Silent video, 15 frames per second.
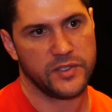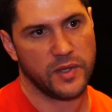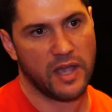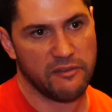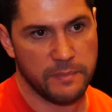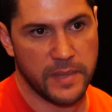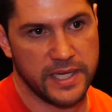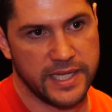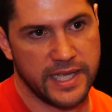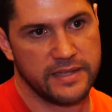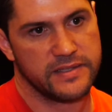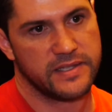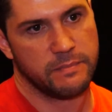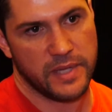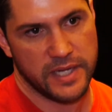you have
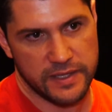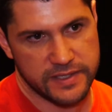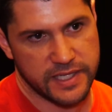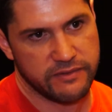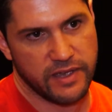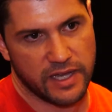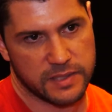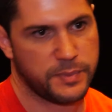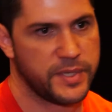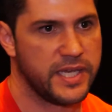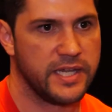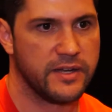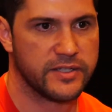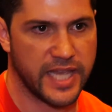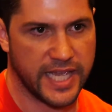minions, and minions give
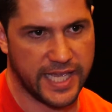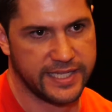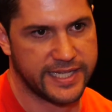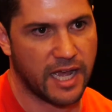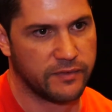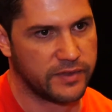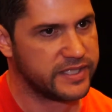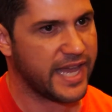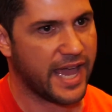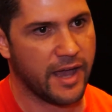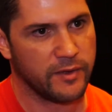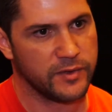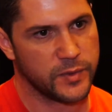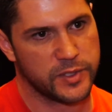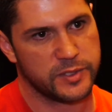XP, you're taking down the
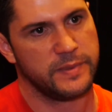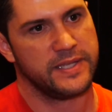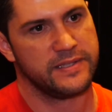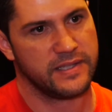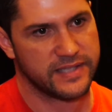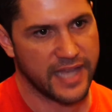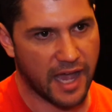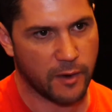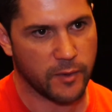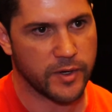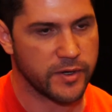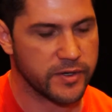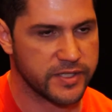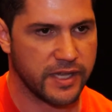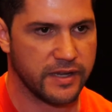towns, which means the
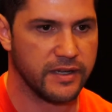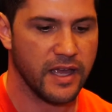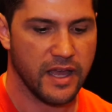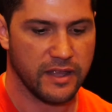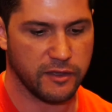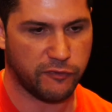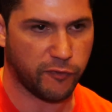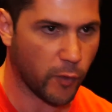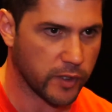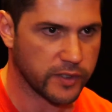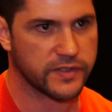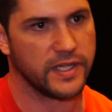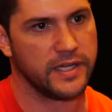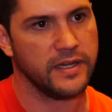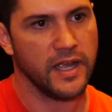towers and the
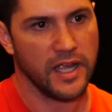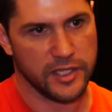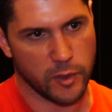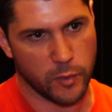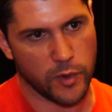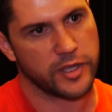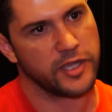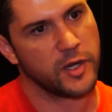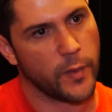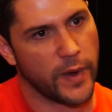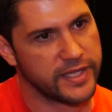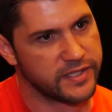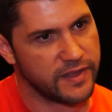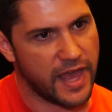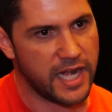forts, and you're working your
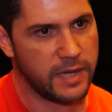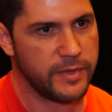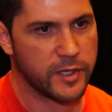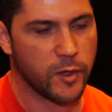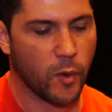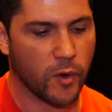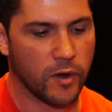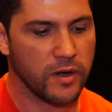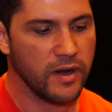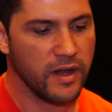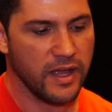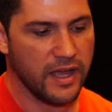way to the enemy core.